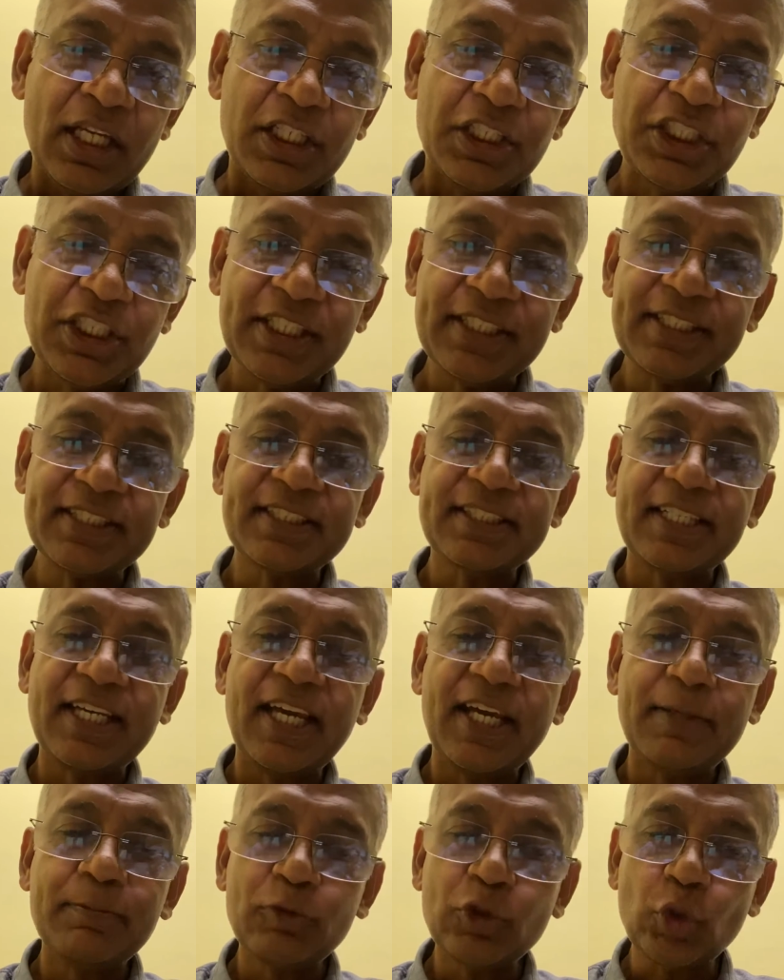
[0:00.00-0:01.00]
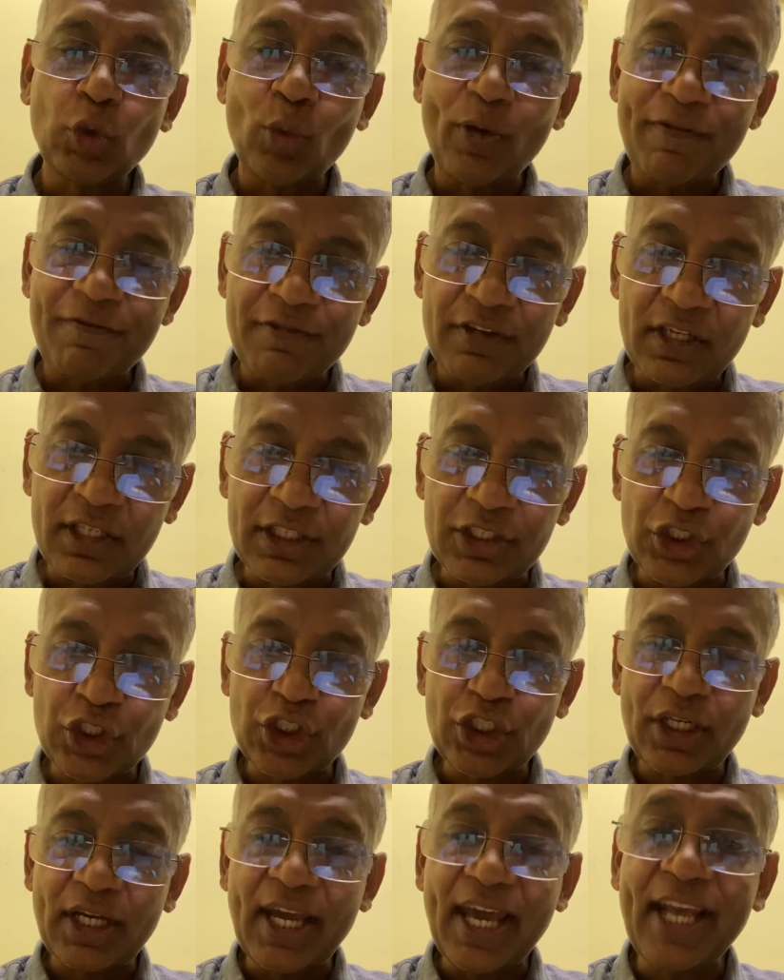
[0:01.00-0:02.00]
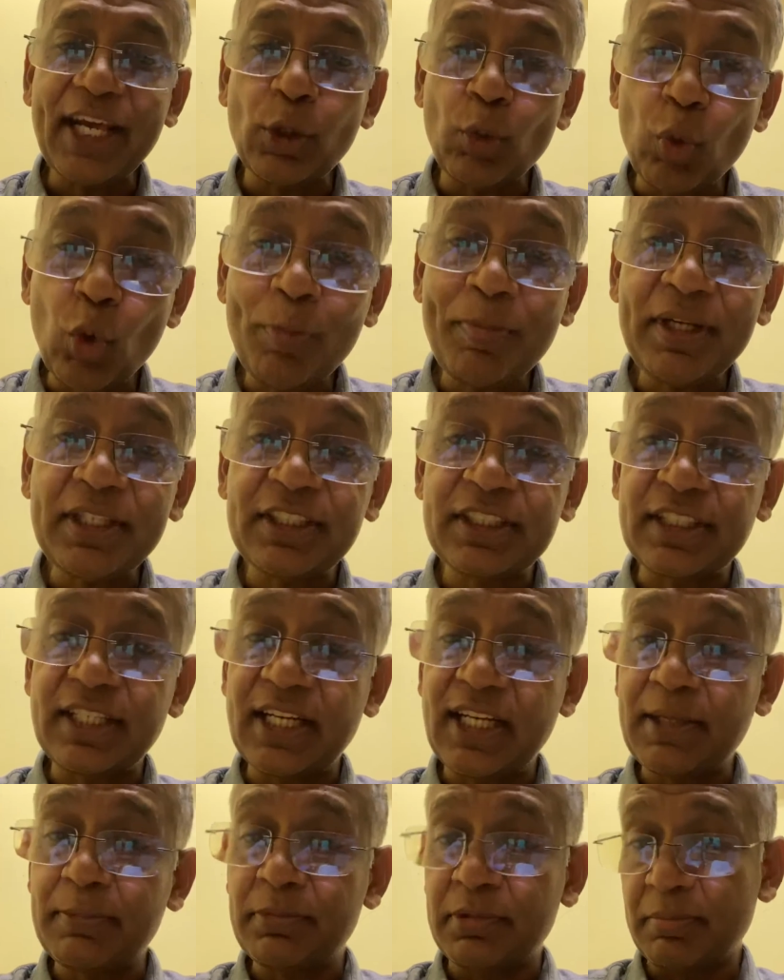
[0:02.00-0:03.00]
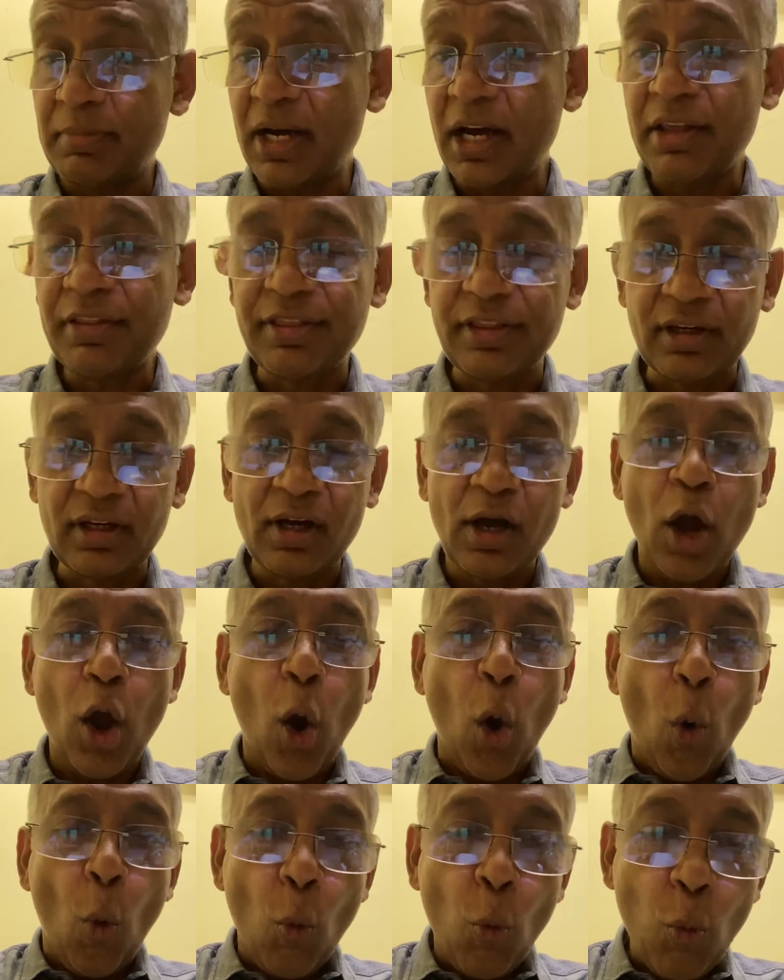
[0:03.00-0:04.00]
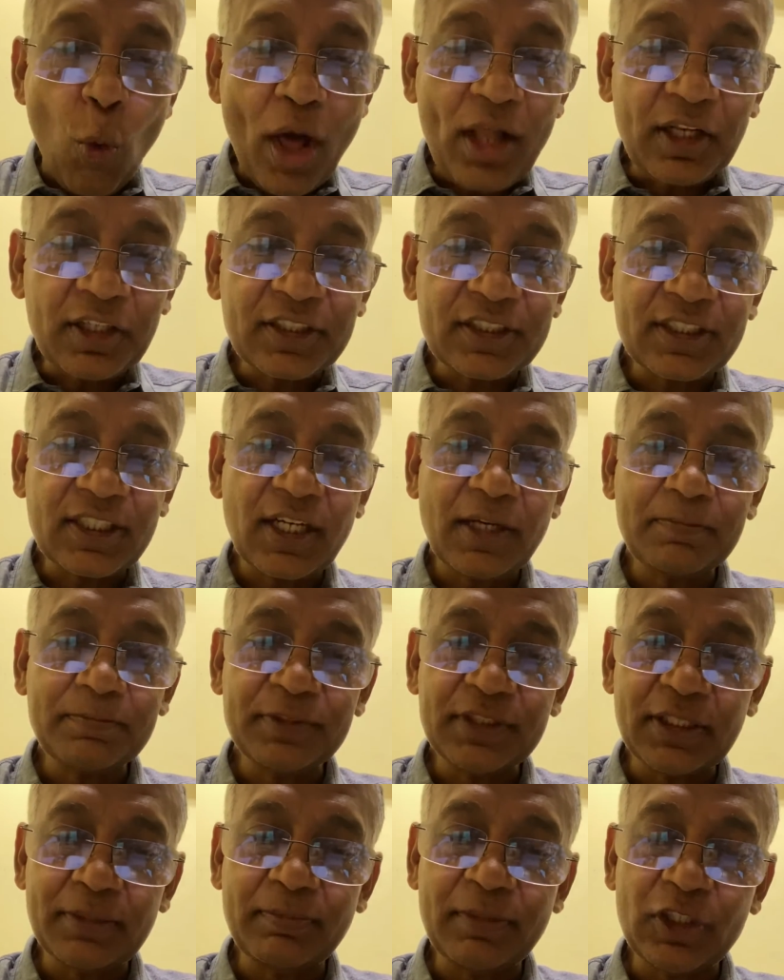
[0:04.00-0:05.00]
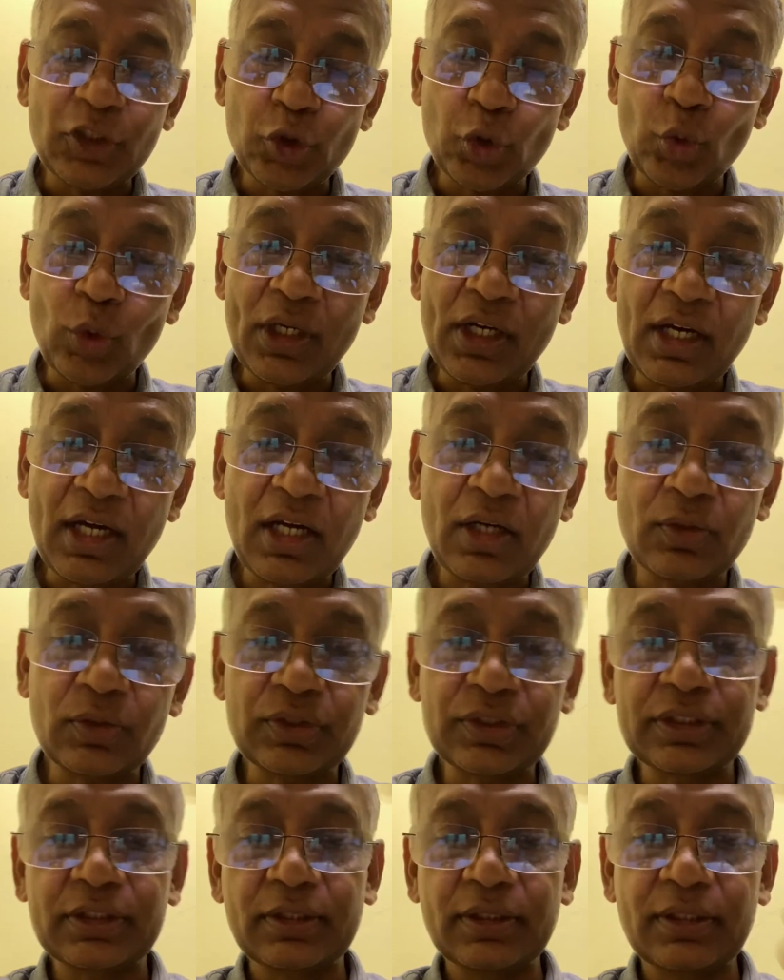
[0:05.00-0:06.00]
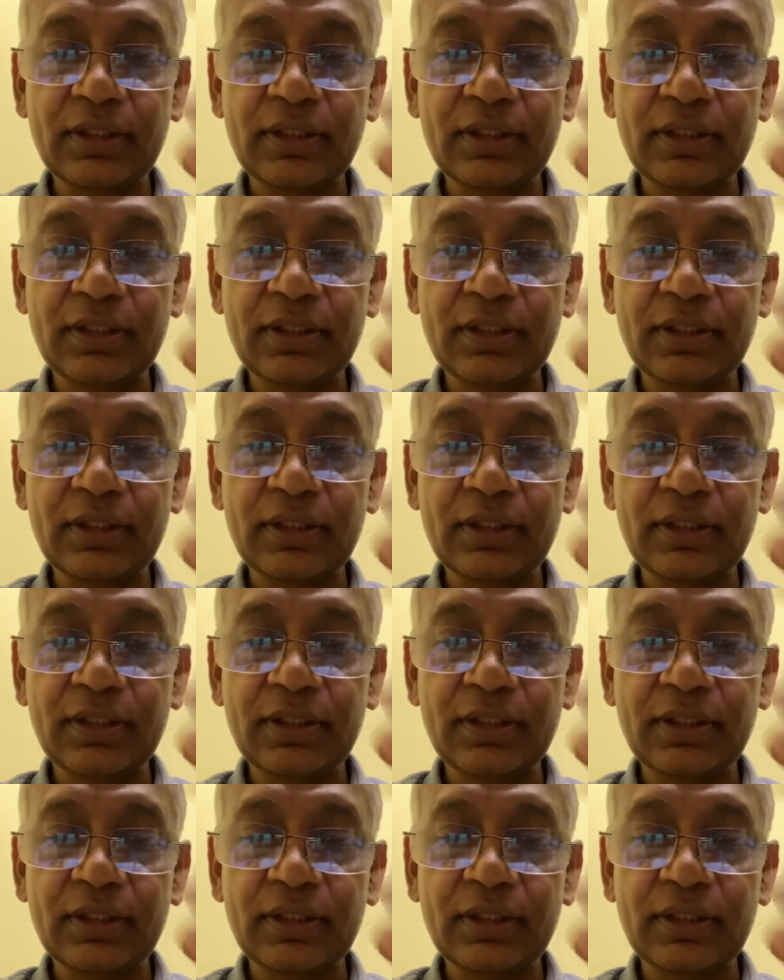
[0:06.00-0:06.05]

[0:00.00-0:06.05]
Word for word: Jesus came to a village, and a woman named Martha welcomed him into her house.